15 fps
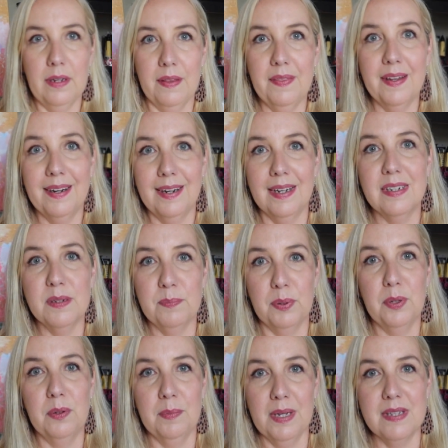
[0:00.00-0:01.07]
And then I had to
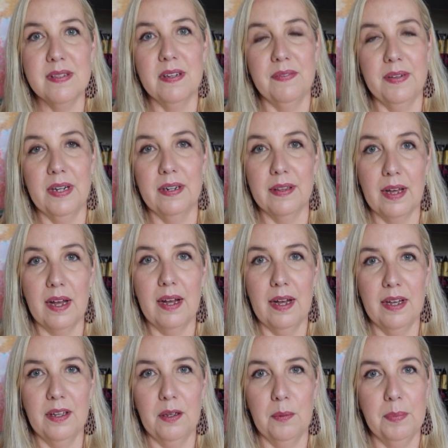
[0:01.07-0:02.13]
pull myself out of that
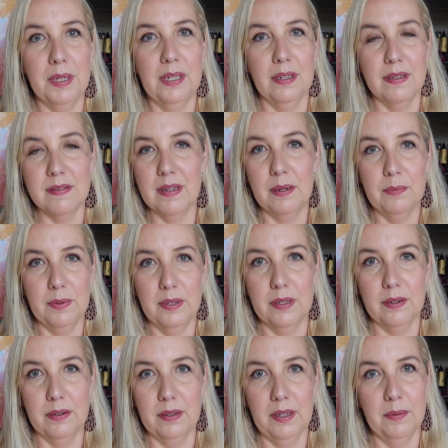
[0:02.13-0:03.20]
aisle because I will
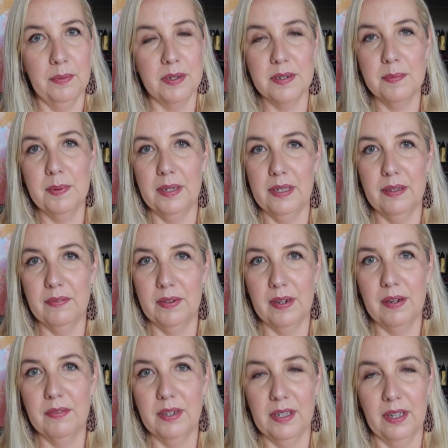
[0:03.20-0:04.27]
literally want to buy
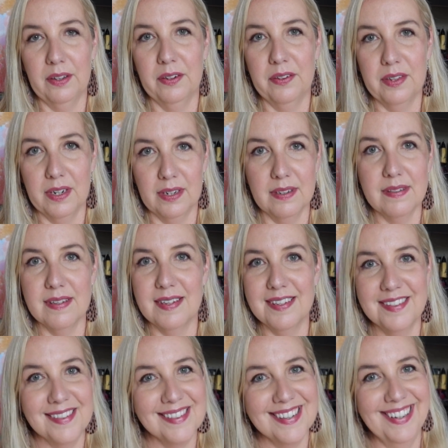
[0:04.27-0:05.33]
every color that
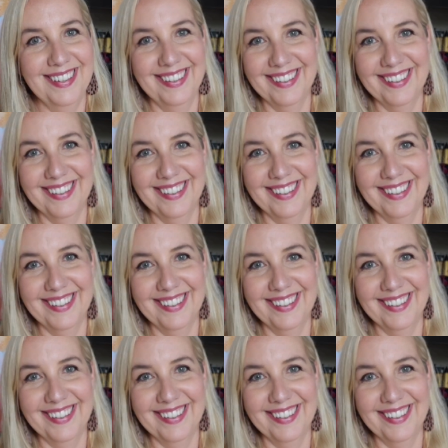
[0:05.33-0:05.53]
exists.